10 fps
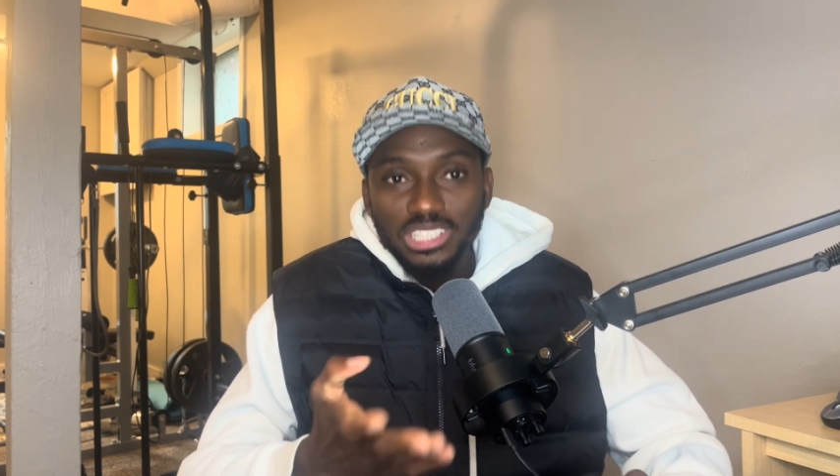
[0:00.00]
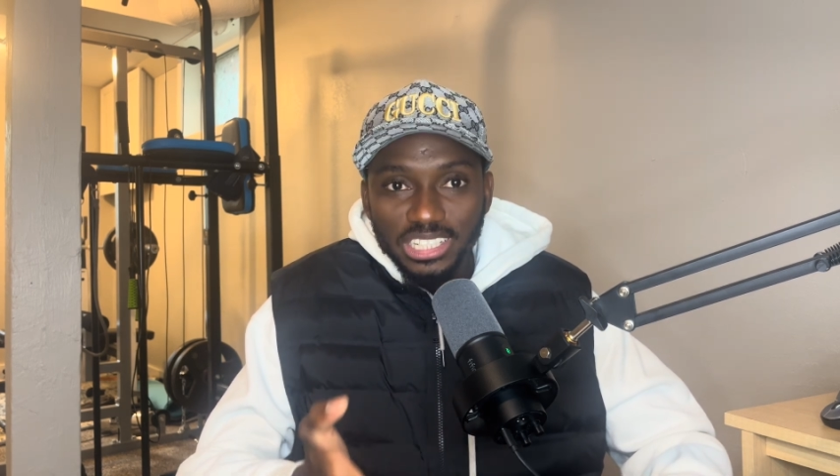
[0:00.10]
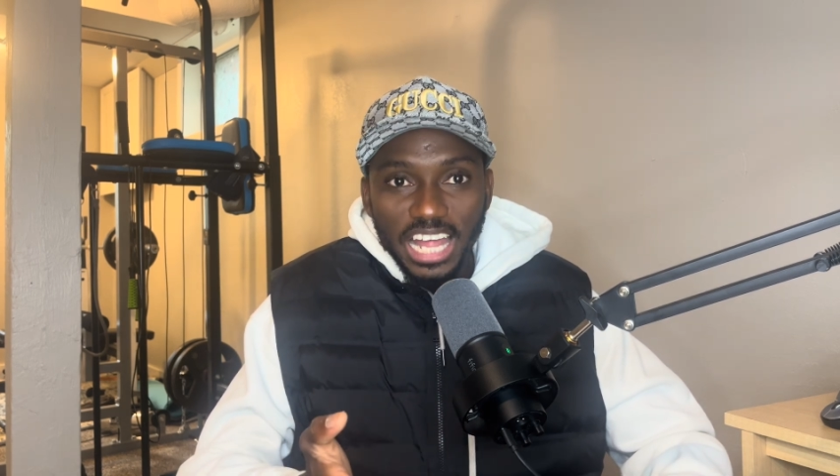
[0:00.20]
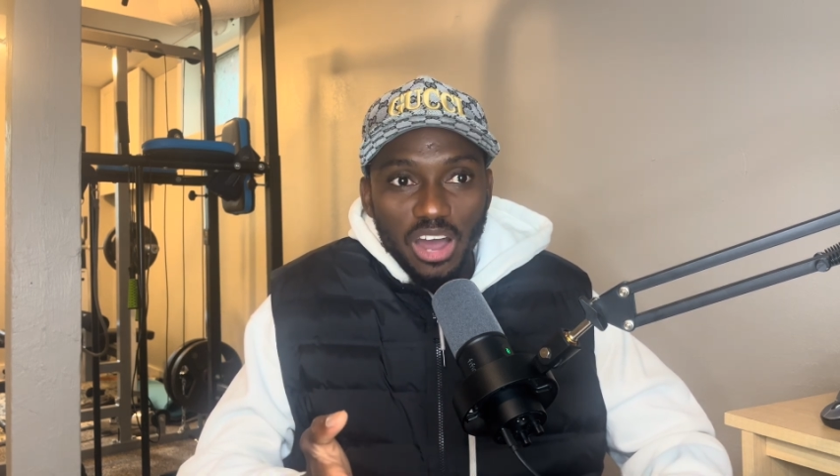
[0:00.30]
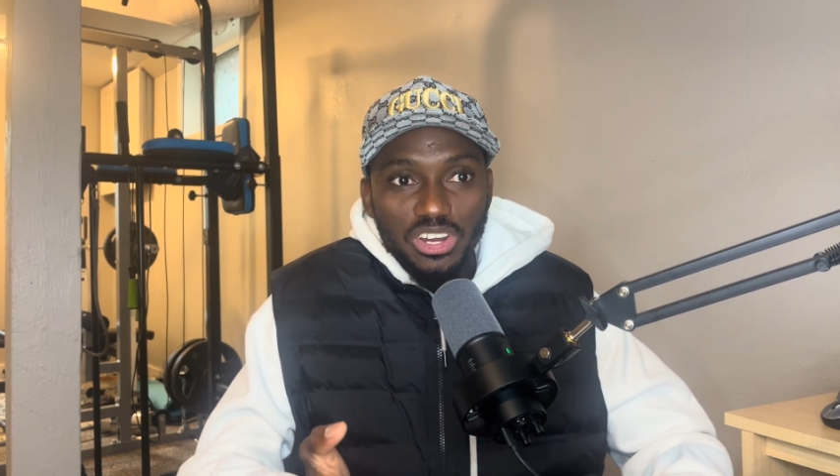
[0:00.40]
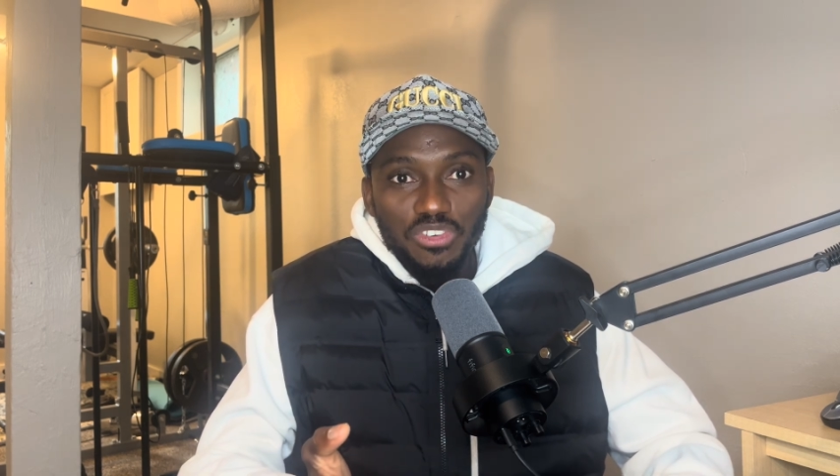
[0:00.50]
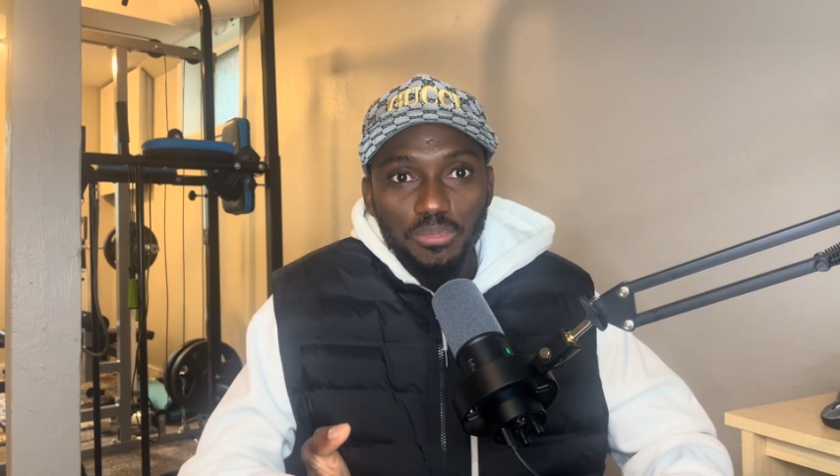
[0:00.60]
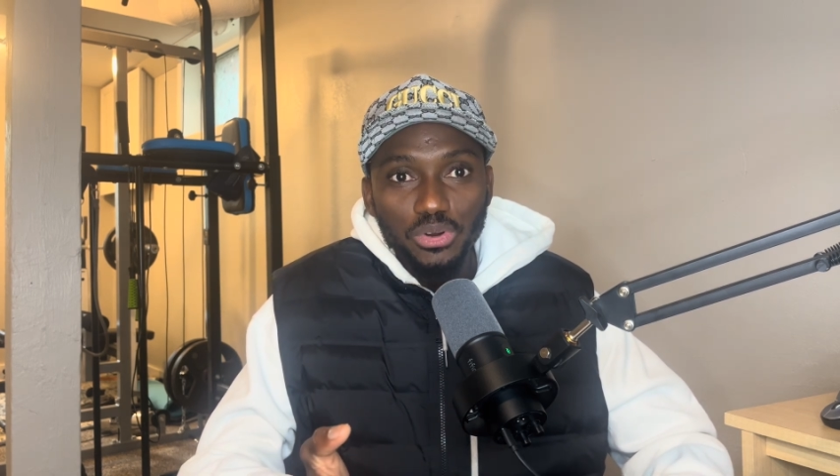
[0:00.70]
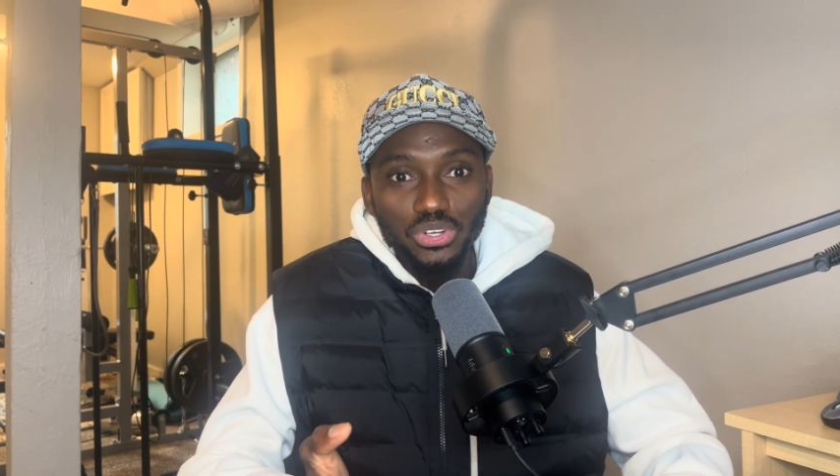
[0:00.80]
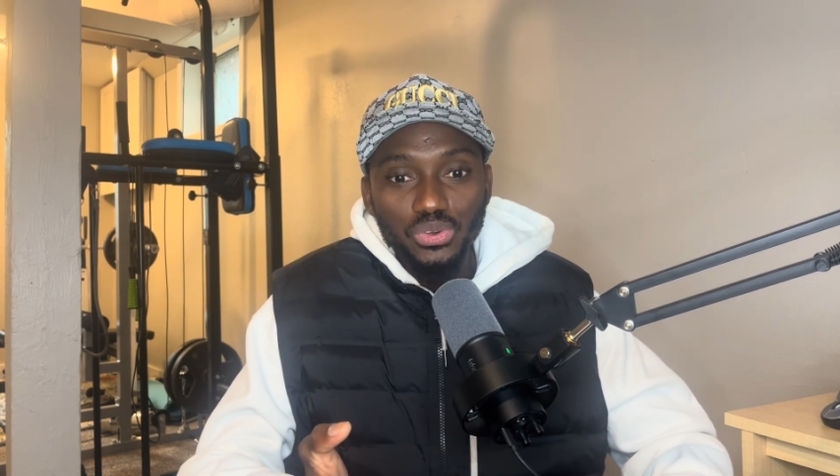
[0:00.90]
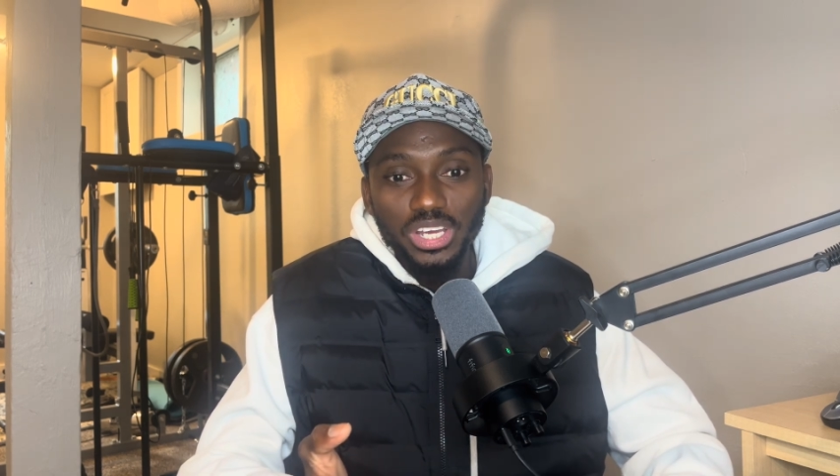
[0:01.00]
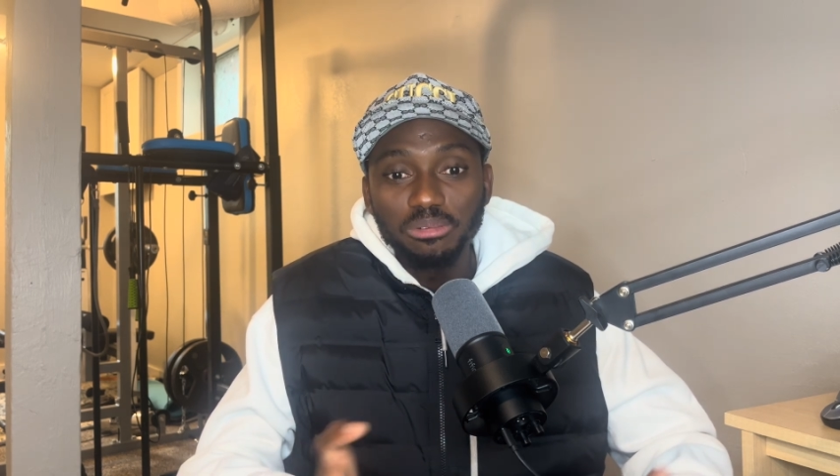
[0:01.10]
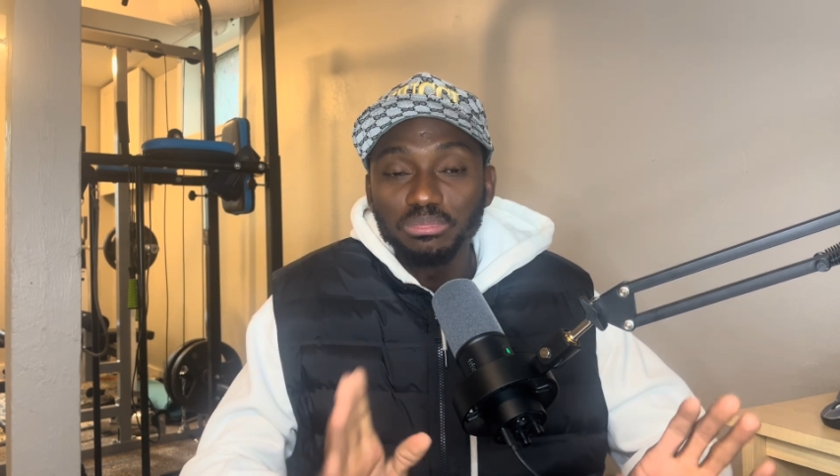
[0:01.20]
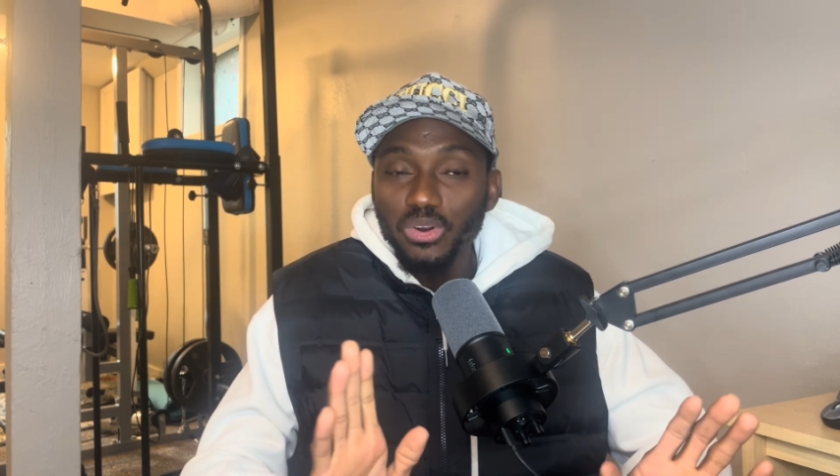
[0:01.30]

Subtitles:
now Liverpool took it.